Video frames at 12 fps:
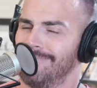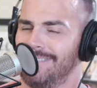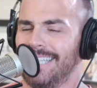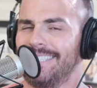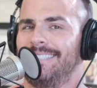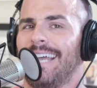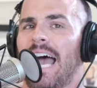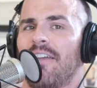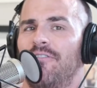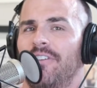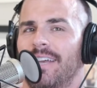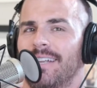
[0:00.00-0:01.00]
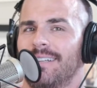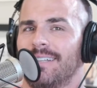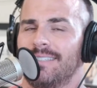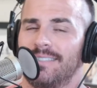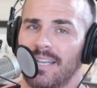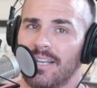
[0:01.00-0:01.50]
Let's dive in.
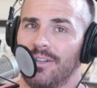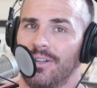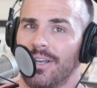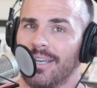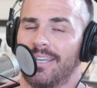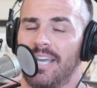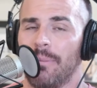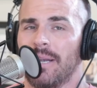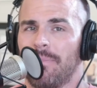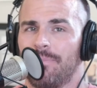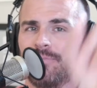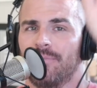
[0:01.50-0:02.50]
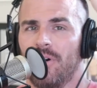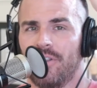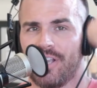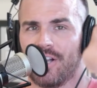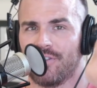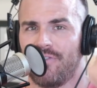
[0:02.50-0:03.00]
Let's take a look. Coming up on
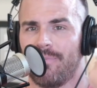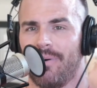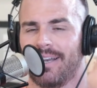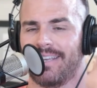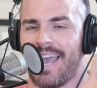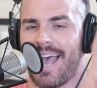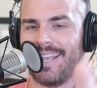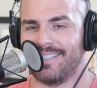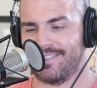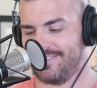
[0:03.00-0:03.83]
the EntreFit Podcast.